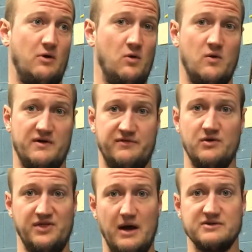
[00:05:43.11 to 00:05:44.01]
oh, a
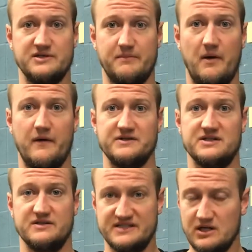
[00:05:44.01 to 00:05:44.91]
few thousand
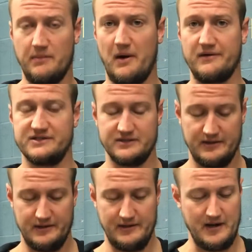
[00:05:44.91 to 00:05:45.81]
parts, steel parts,
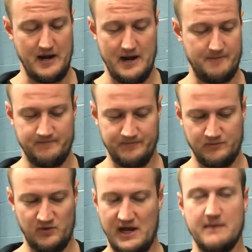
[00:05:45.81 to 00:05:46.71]
uh,
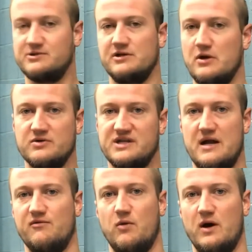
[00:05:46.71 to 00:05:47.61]
with absolutely no
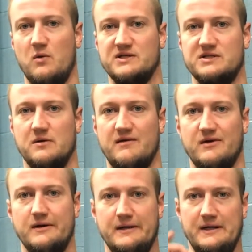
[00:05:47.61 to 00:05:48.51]
sign of wear
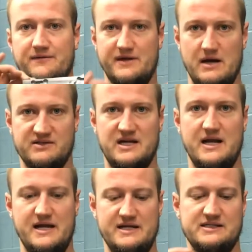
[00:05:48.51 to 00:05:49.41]
whatsoever. The
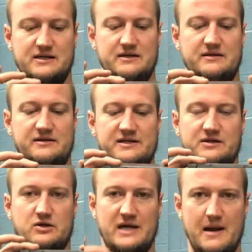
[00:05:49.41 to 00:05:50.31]
downside is,
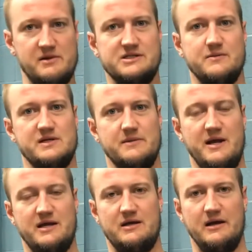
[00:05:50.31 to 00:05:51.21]
these are time consuming to
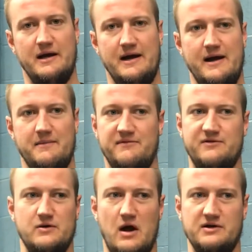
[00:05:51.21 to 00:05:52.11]
make. Um, if
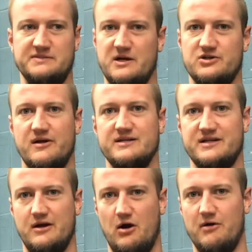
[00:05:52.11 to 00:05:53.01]
you're not
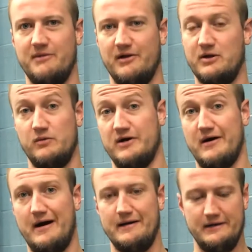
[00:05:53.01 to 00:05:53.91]
specializing in hard milling, we are
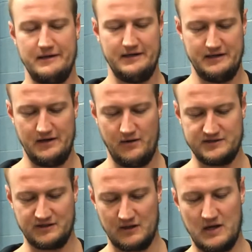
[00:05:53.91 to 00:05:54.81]
not. You know,
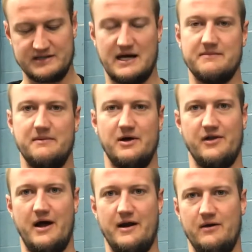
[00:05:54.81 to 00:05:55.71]
it took a long time to mill
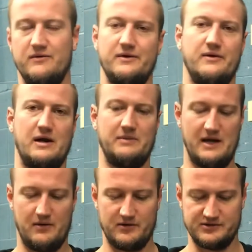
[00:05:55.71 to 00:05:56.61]
that out, you know, a couple
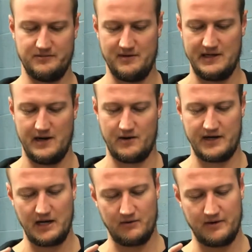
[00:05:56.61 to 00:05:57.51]
hours or maybe an hour,
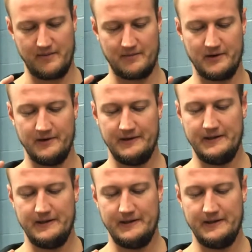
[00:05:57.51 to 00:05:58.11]
I can't really remember,